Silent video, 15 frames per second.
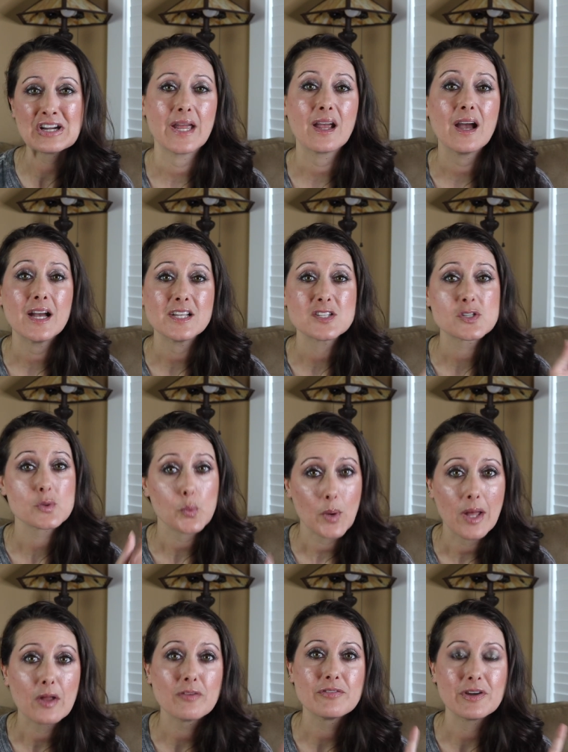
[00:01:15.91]
I got
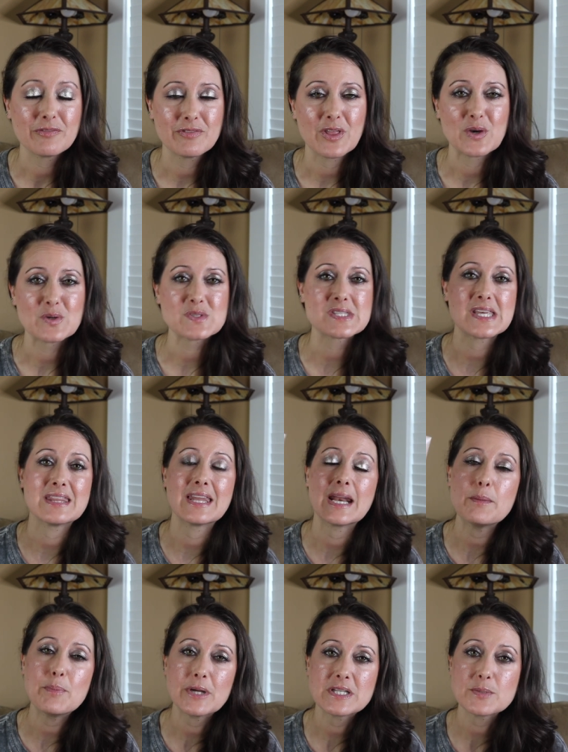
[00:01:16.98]
12 of those and then
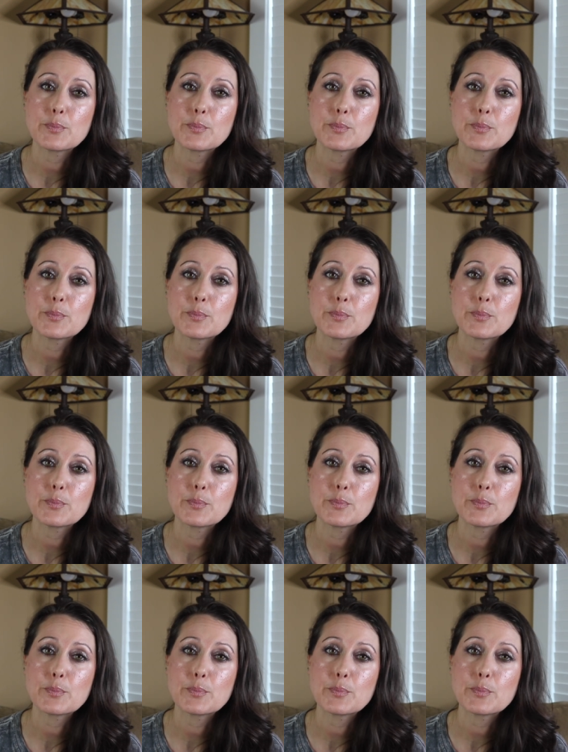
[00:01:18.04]
I picked